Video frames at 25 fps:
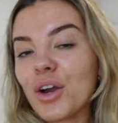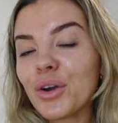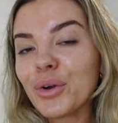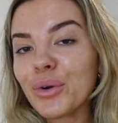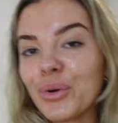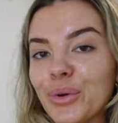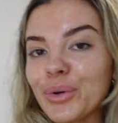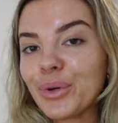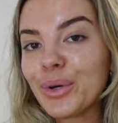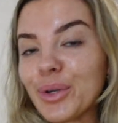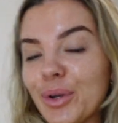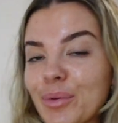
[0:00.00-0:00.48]

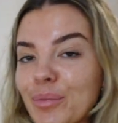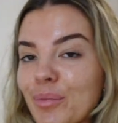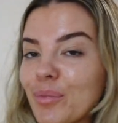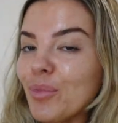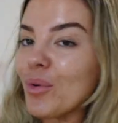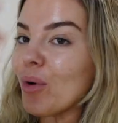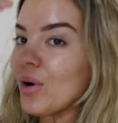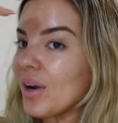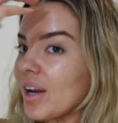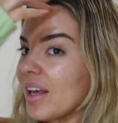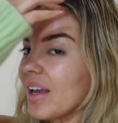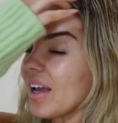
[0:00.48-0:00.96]
Good
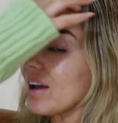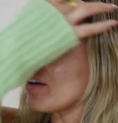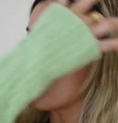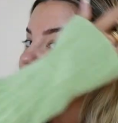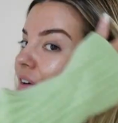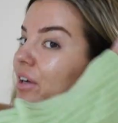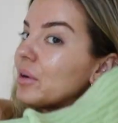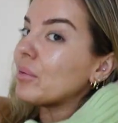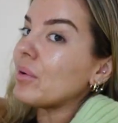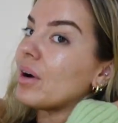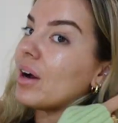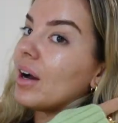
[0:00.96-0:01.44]
morning,
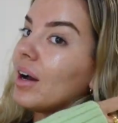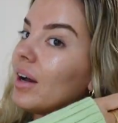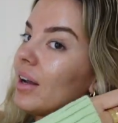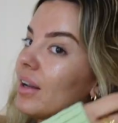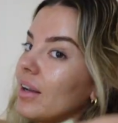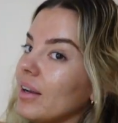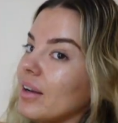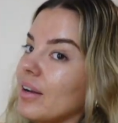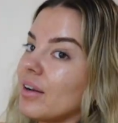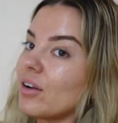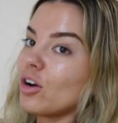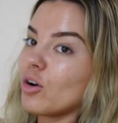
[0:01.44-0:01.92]

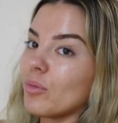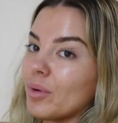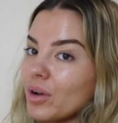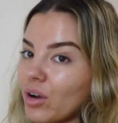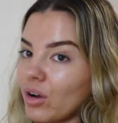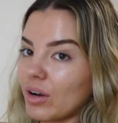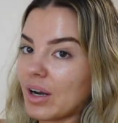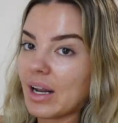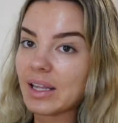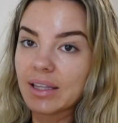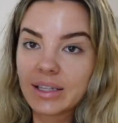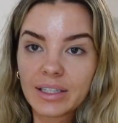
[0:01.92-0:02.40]
everyone. Oh my
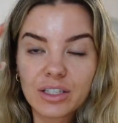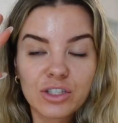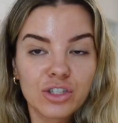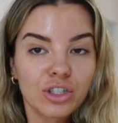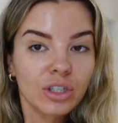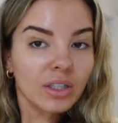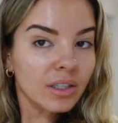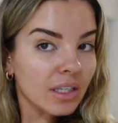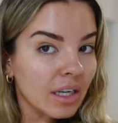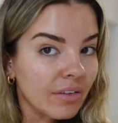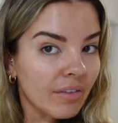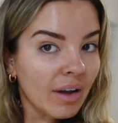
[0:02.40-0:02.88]
God, I
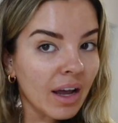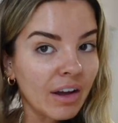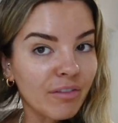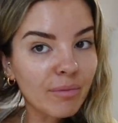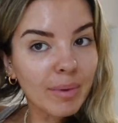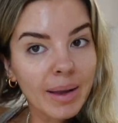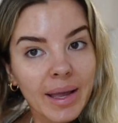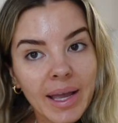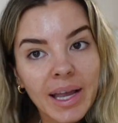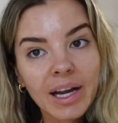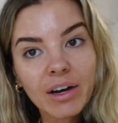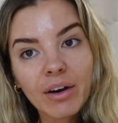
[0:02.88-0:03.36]
literally never have
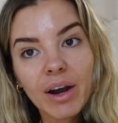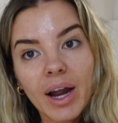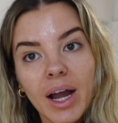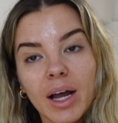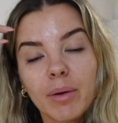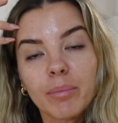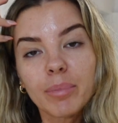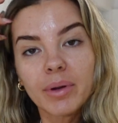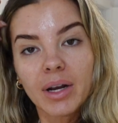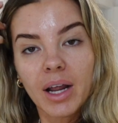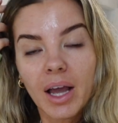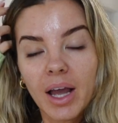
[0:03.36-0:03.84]
my hair
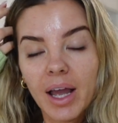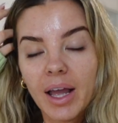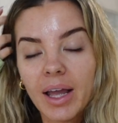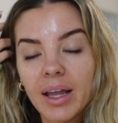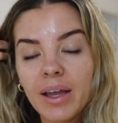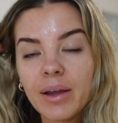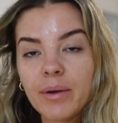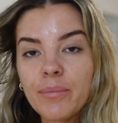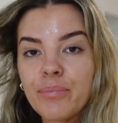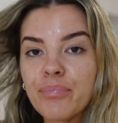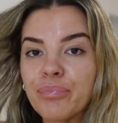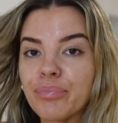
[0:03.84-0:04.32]
out, but
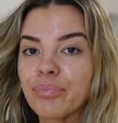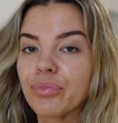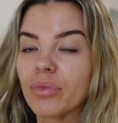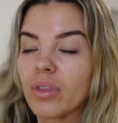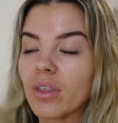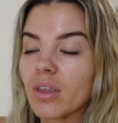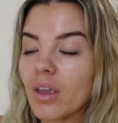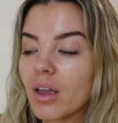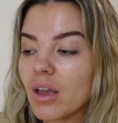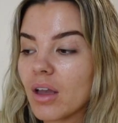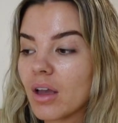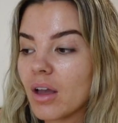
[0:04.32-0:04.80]
I
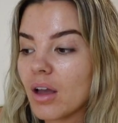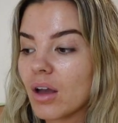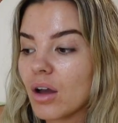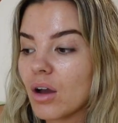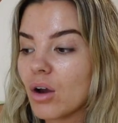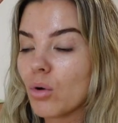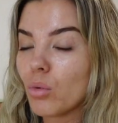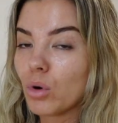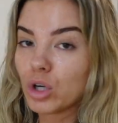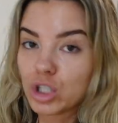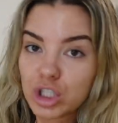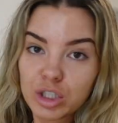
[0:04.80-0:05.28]

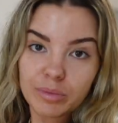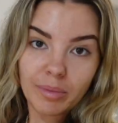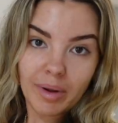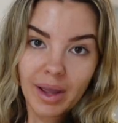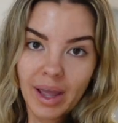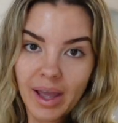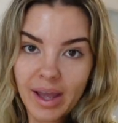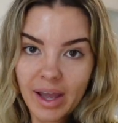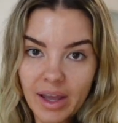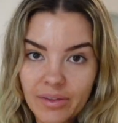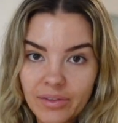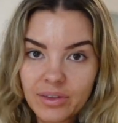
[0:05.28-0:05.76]
washed my
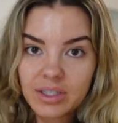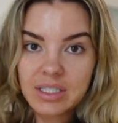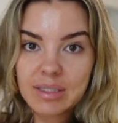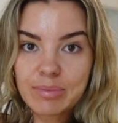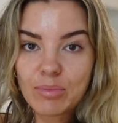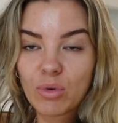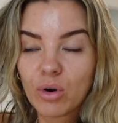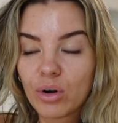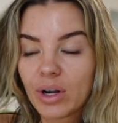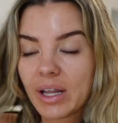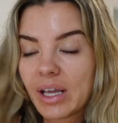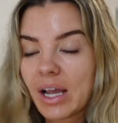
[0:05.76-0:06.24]
hair this
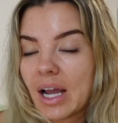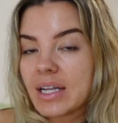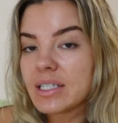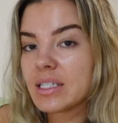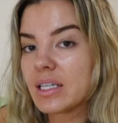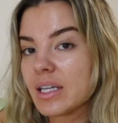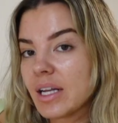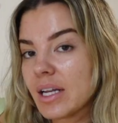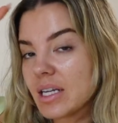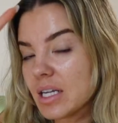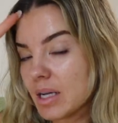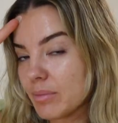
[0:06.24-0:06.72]
morning. I
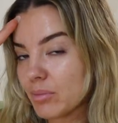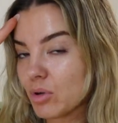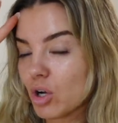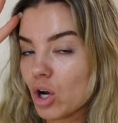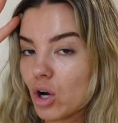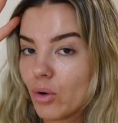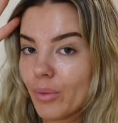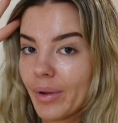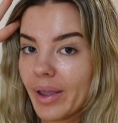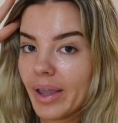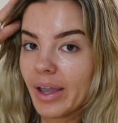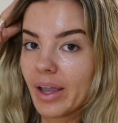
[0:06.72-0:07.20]
didn't end up
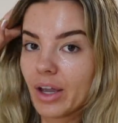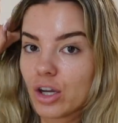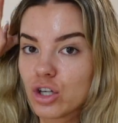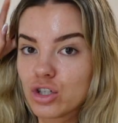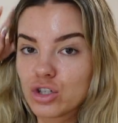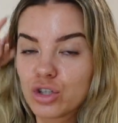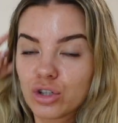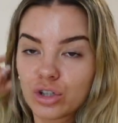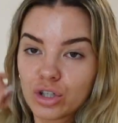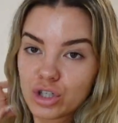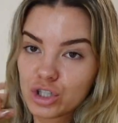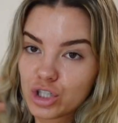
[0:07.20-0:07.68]
going
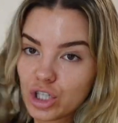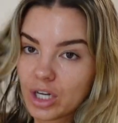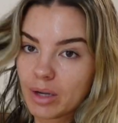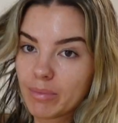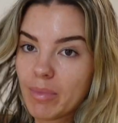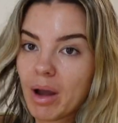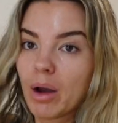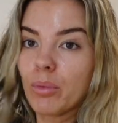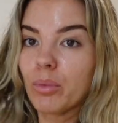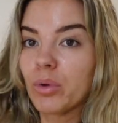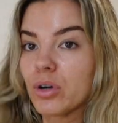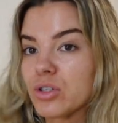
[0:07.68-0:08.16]
to the gym.
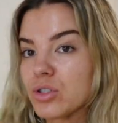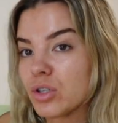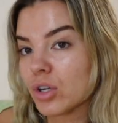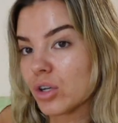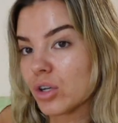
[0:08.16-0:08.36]
I was